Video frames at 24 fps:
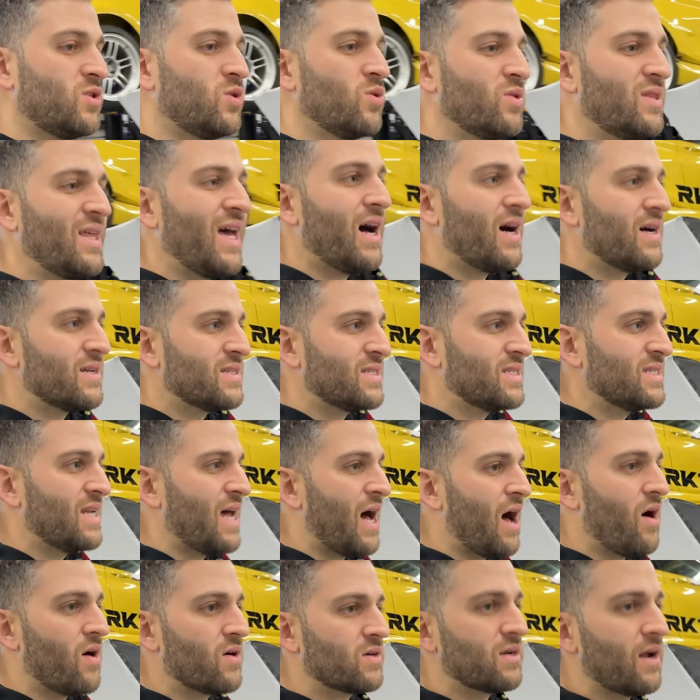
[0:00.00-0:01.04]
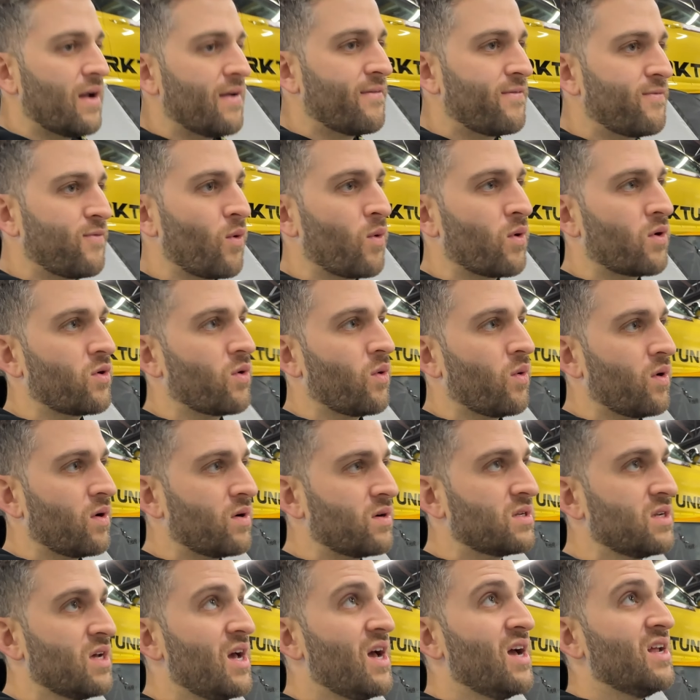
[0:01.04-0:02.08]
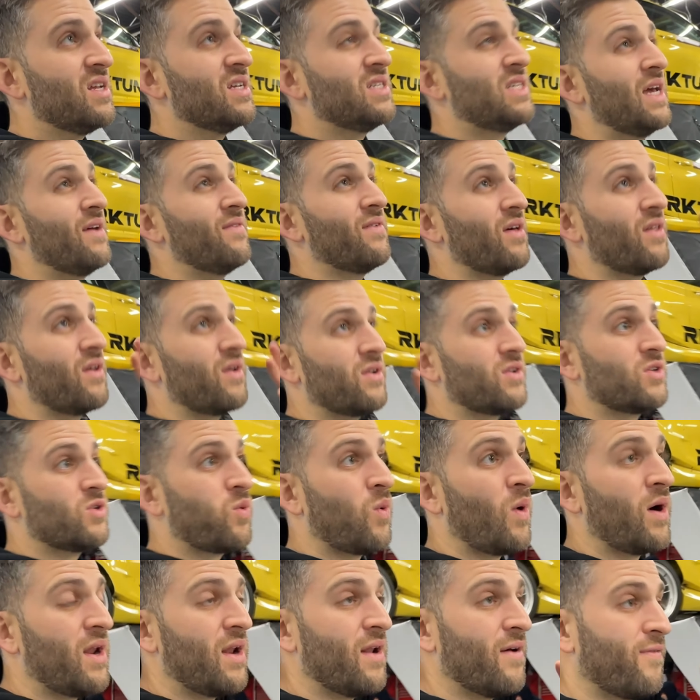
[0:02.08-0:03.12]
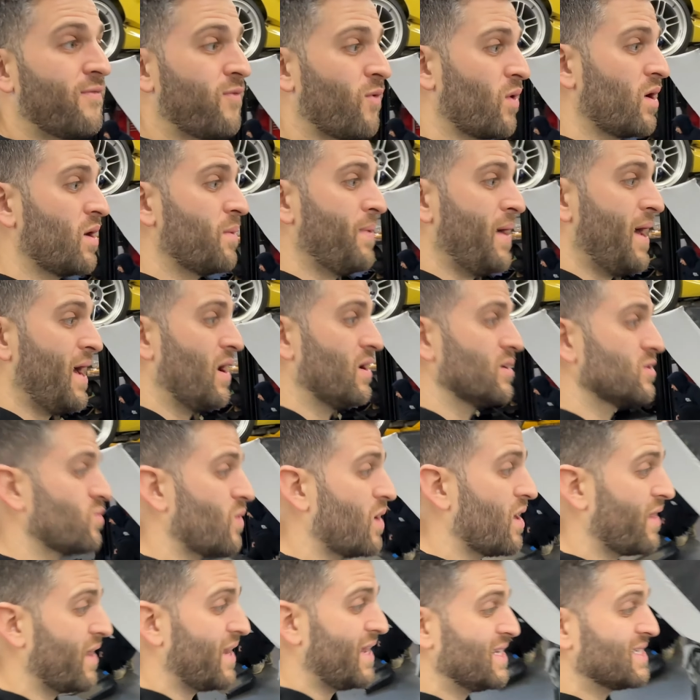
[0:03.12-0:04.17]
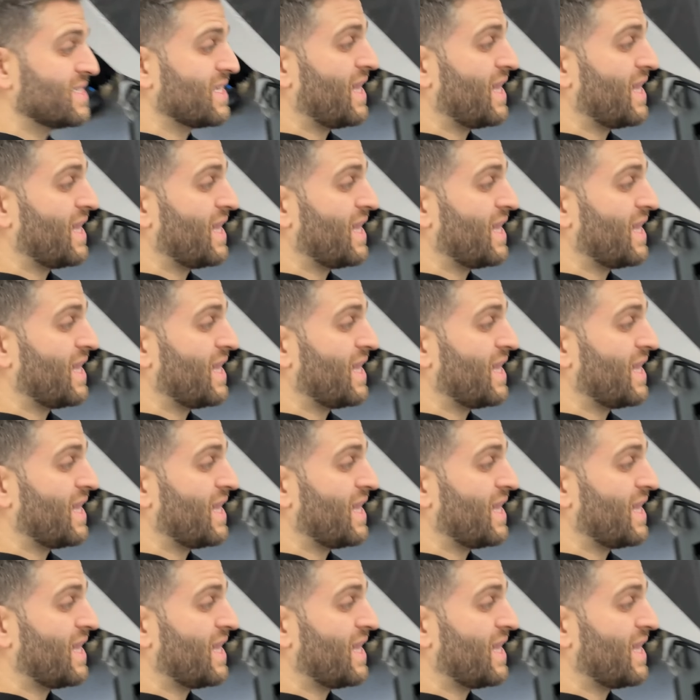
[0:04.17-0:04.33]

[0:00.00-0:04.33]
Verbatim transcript: $2,000 on four doors to save another 20 to 40 pounds. While that is a